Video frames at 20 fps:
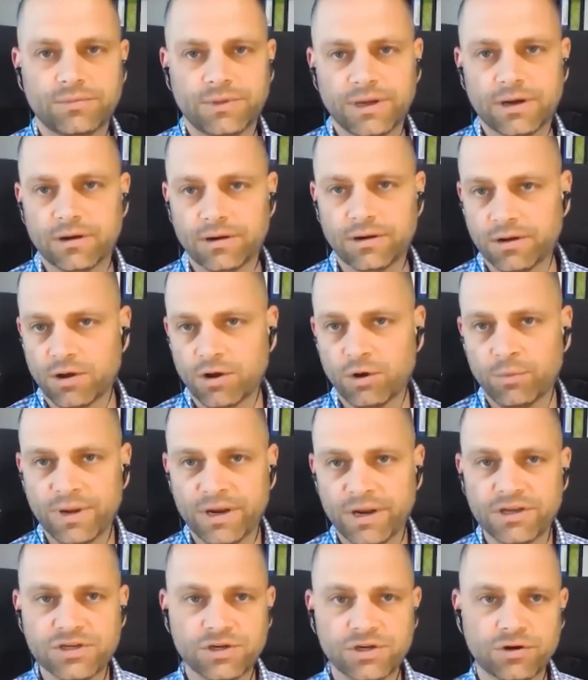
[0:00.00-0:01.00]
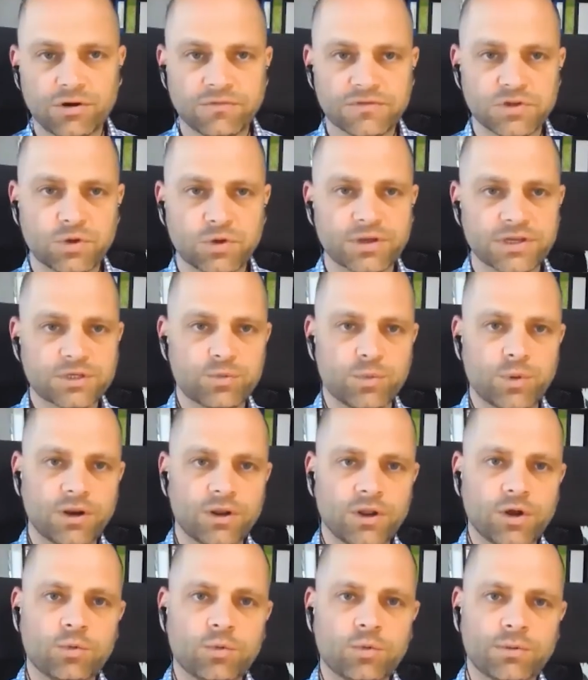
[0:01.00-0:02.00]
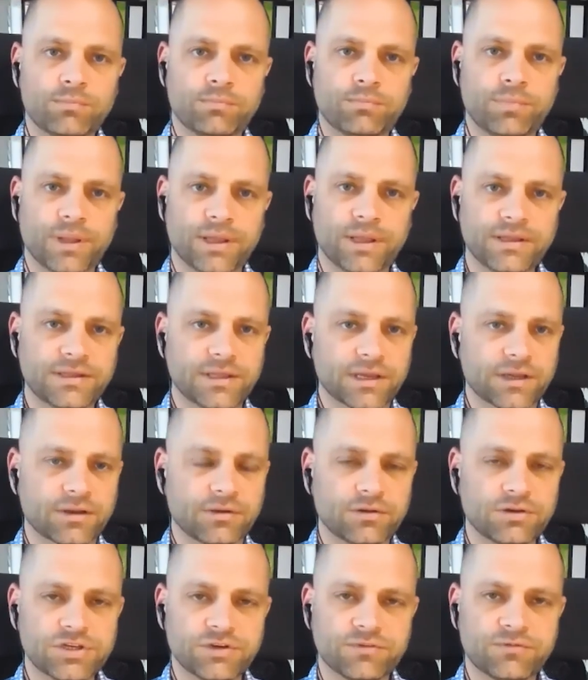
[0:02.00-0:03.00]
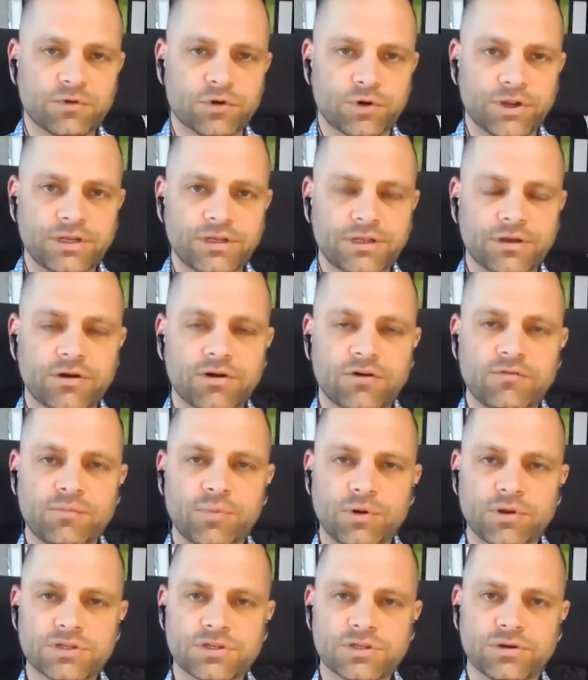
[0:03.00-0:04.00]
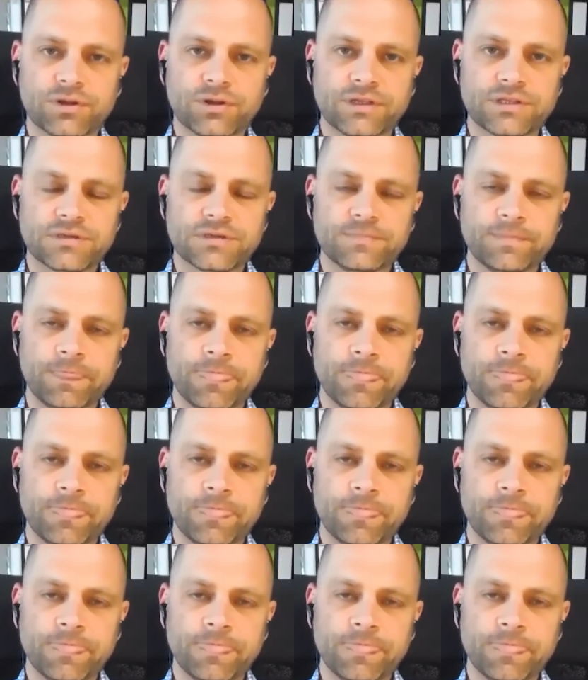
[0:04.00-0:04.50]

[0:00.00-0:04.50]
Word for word: they are a combination of Solex well-known plate technology for heating of bulk solids.